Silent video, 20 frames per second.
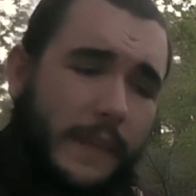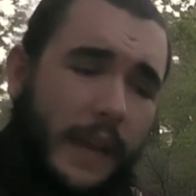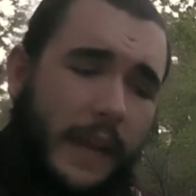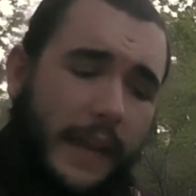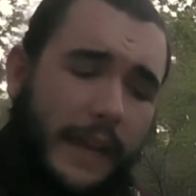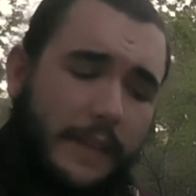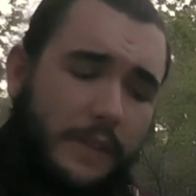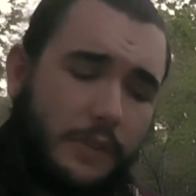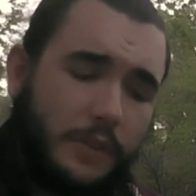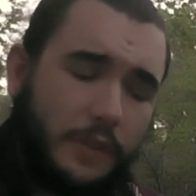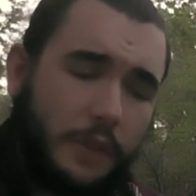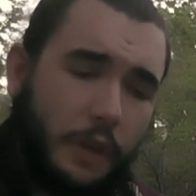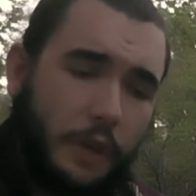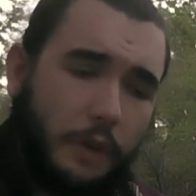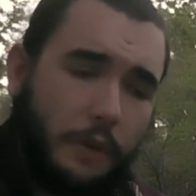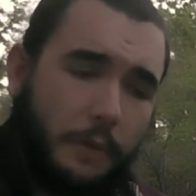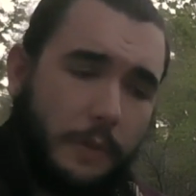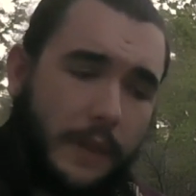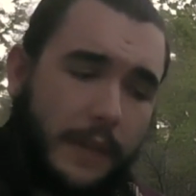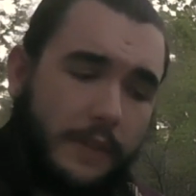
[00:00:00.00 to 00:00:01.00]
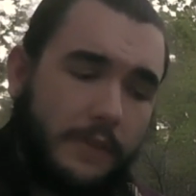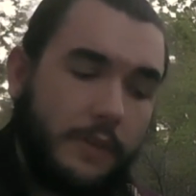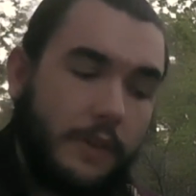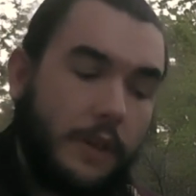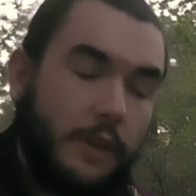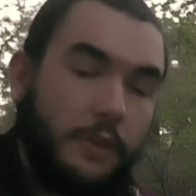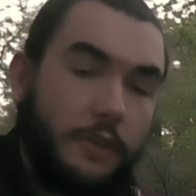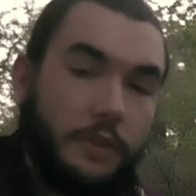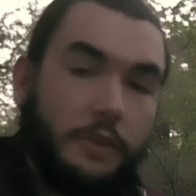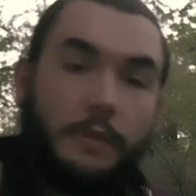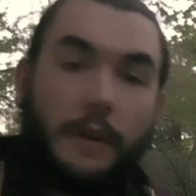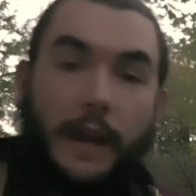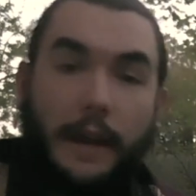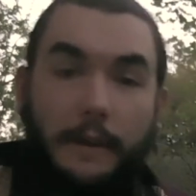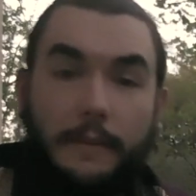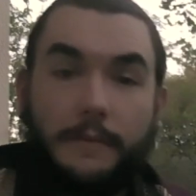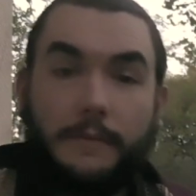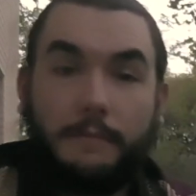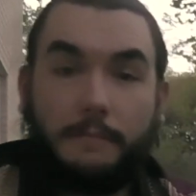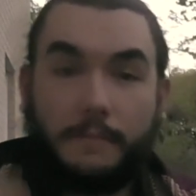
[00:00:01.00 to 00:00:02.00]
And so they start to
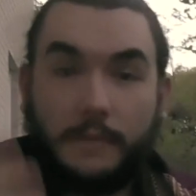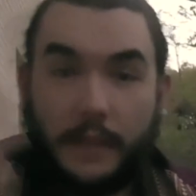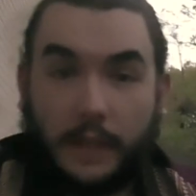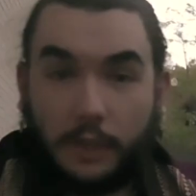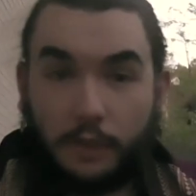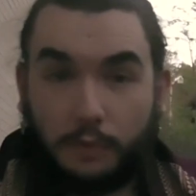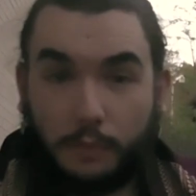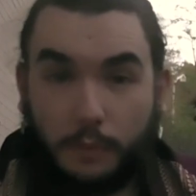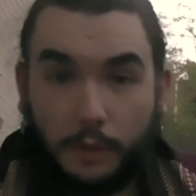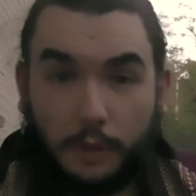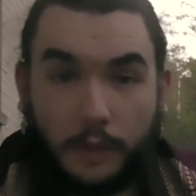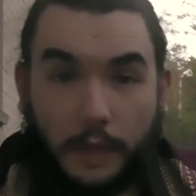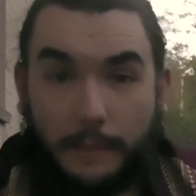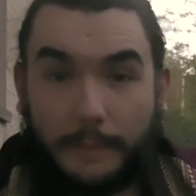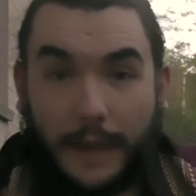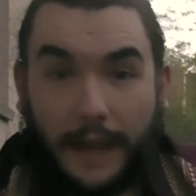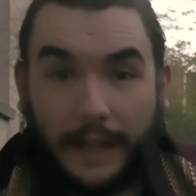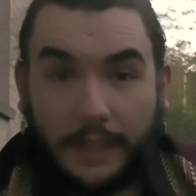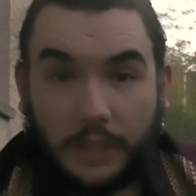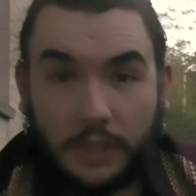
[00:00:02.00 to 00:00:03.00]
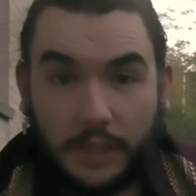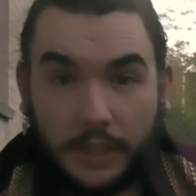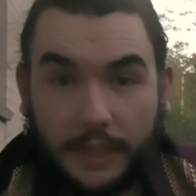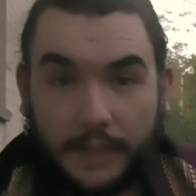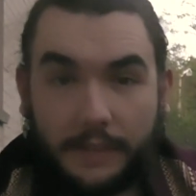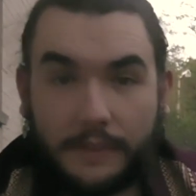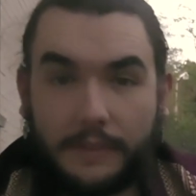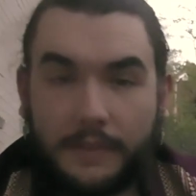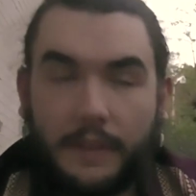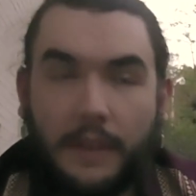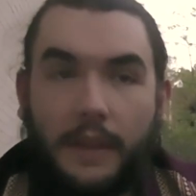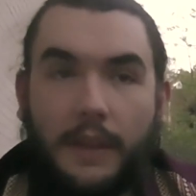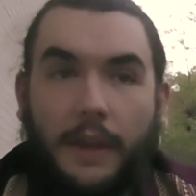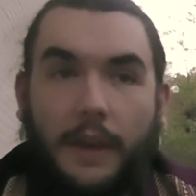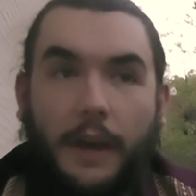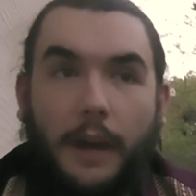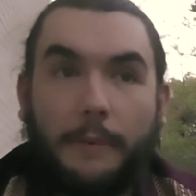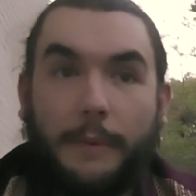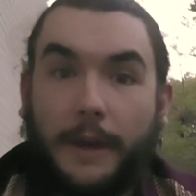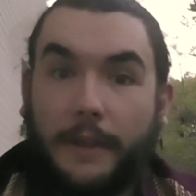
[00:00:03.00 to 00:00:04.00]
have sexual imaginings
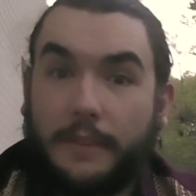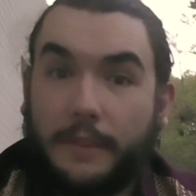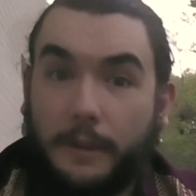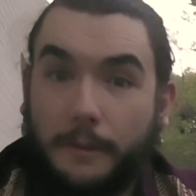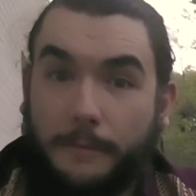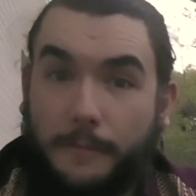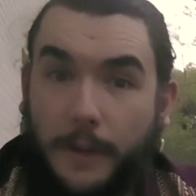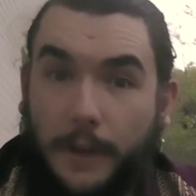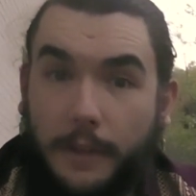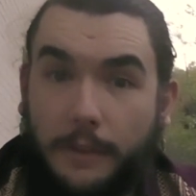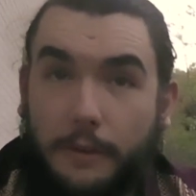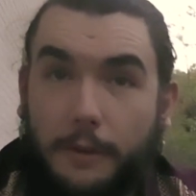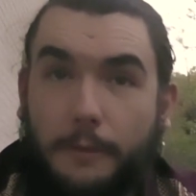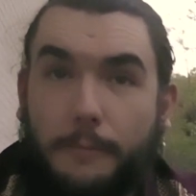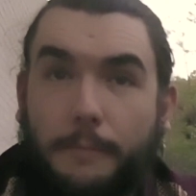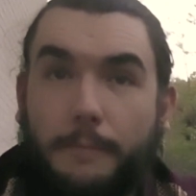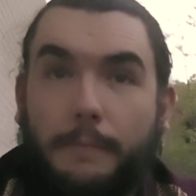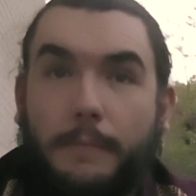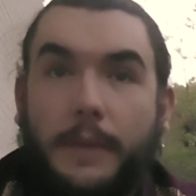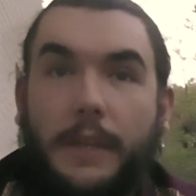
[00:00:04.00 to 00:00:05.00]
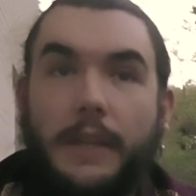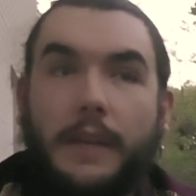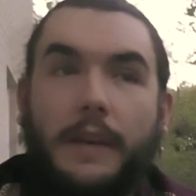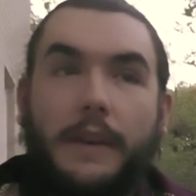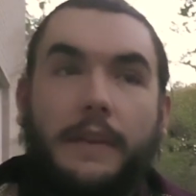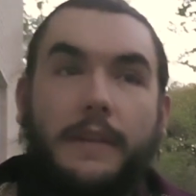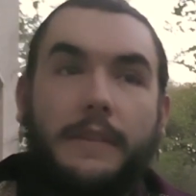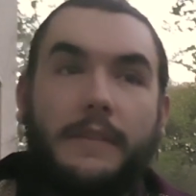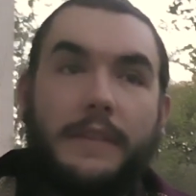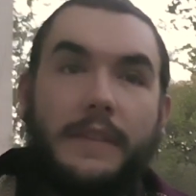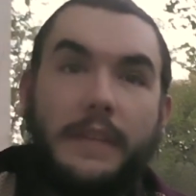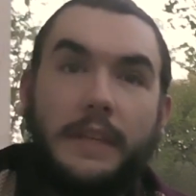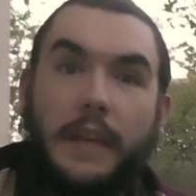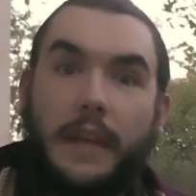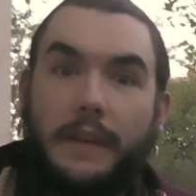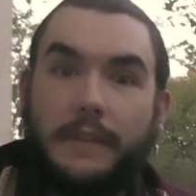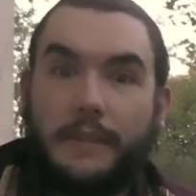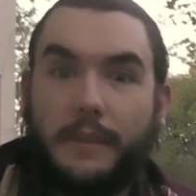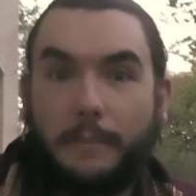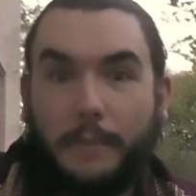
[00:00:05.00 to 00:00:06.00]
about their father because he
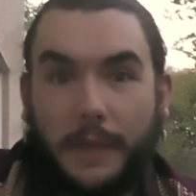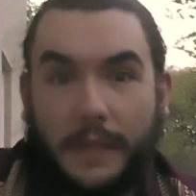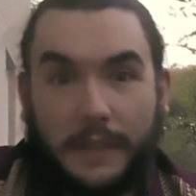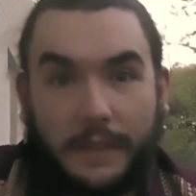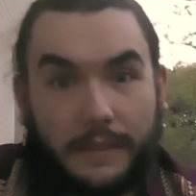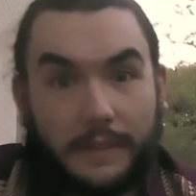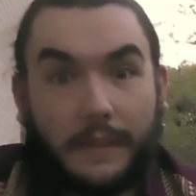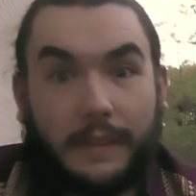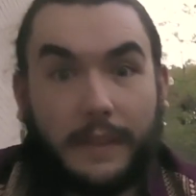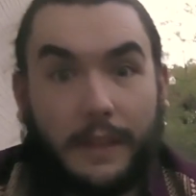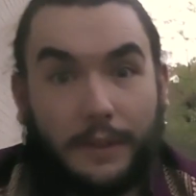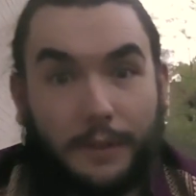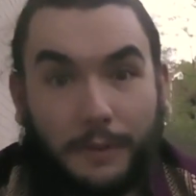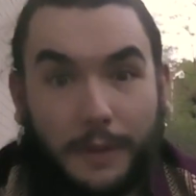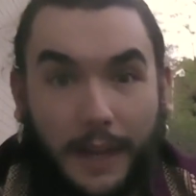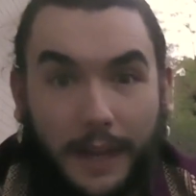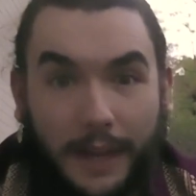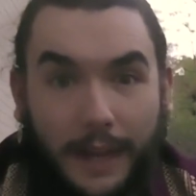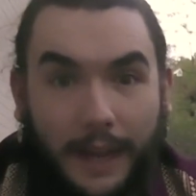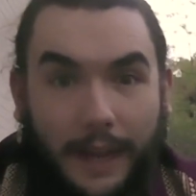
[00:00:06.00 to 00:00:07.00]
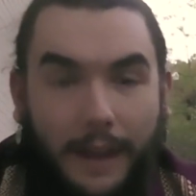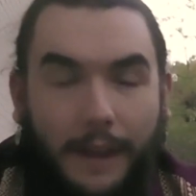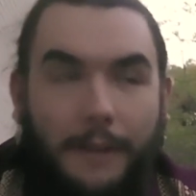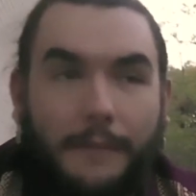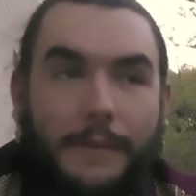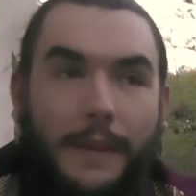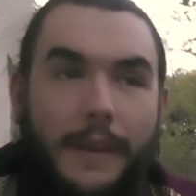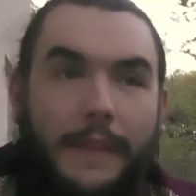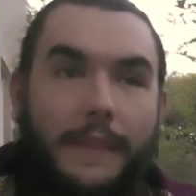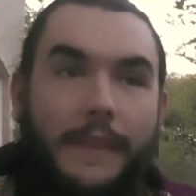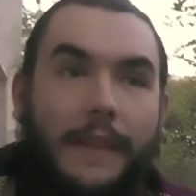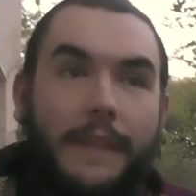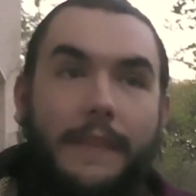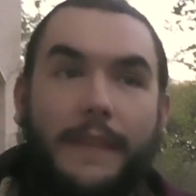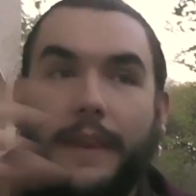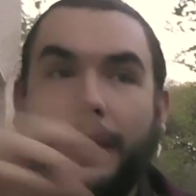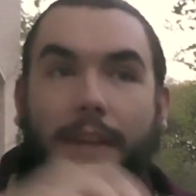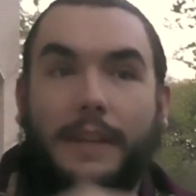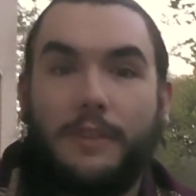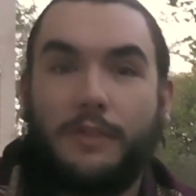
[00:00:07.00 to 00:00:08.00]
has the penis that they do not have, and then
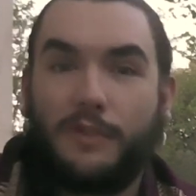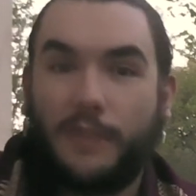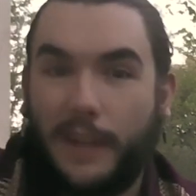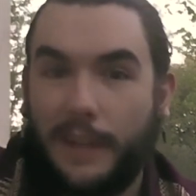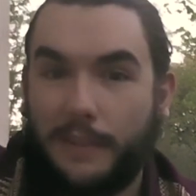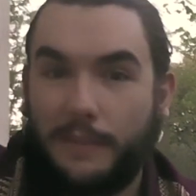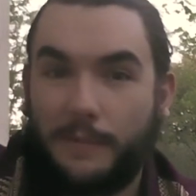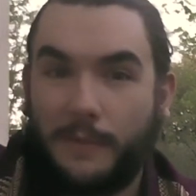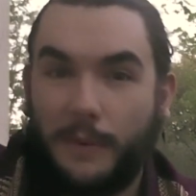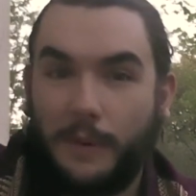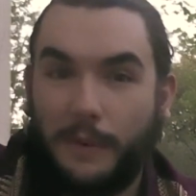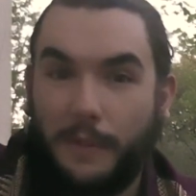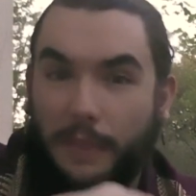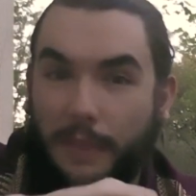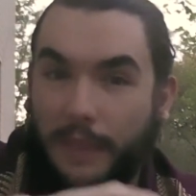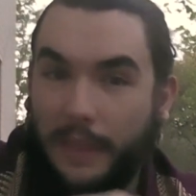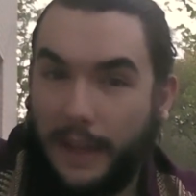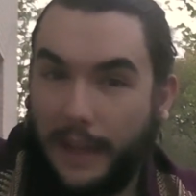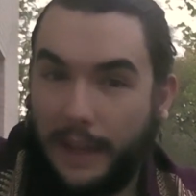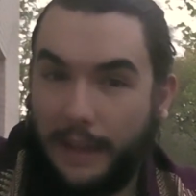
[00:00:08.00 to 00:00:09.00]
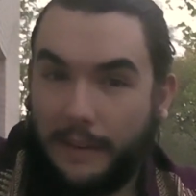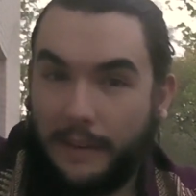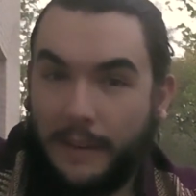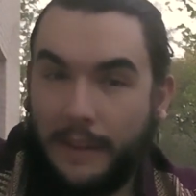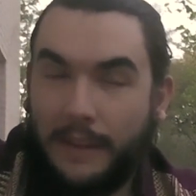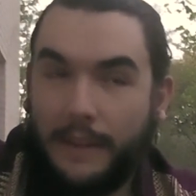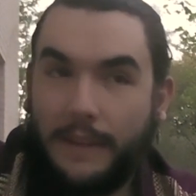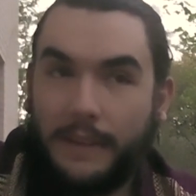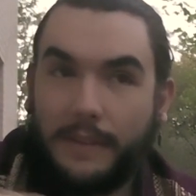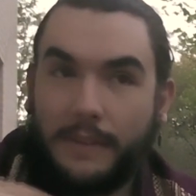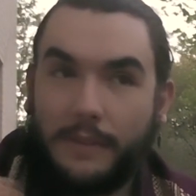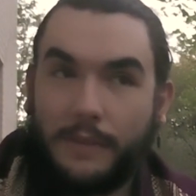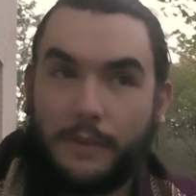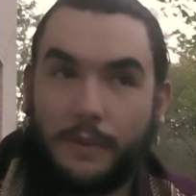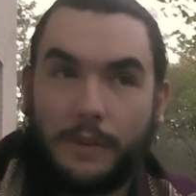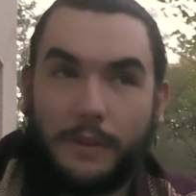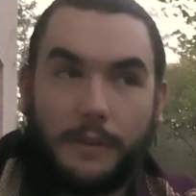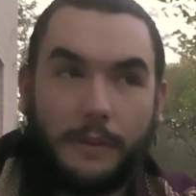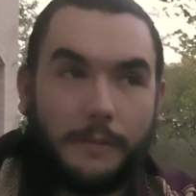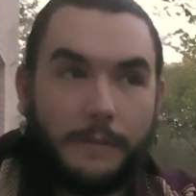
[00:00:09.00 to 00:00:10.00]
they can transfer that
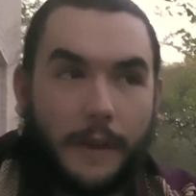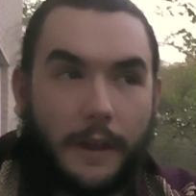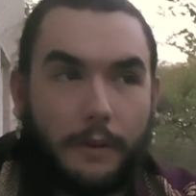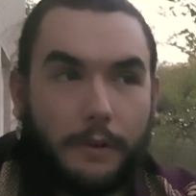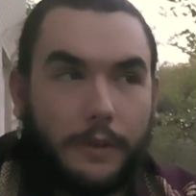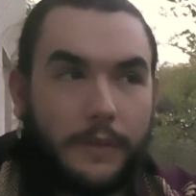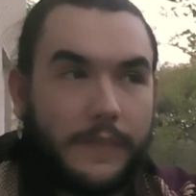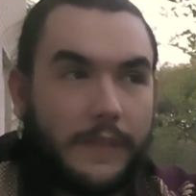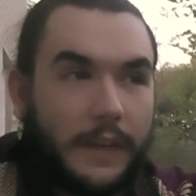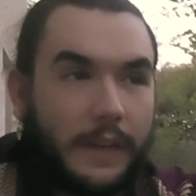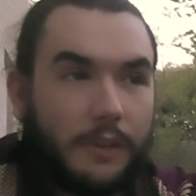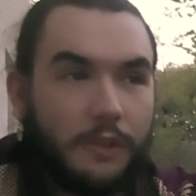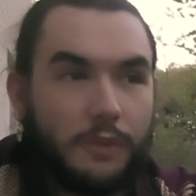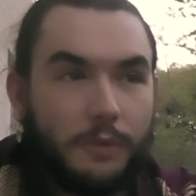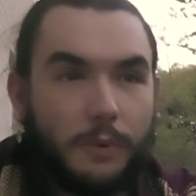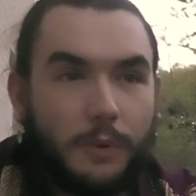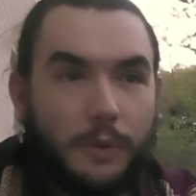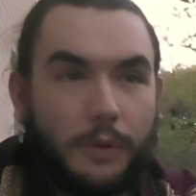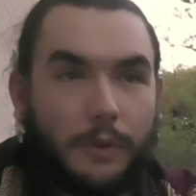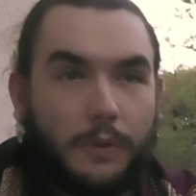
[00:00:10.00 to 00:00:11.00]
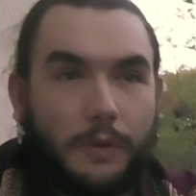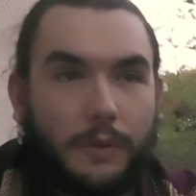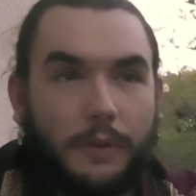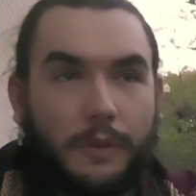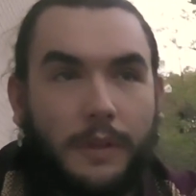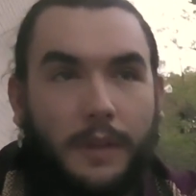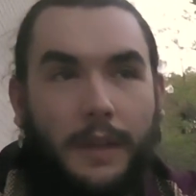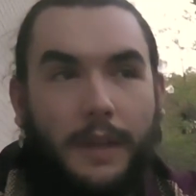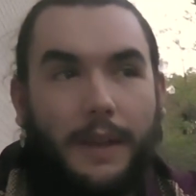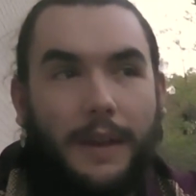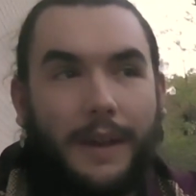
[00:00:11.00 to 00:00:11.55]
sort of heterosexual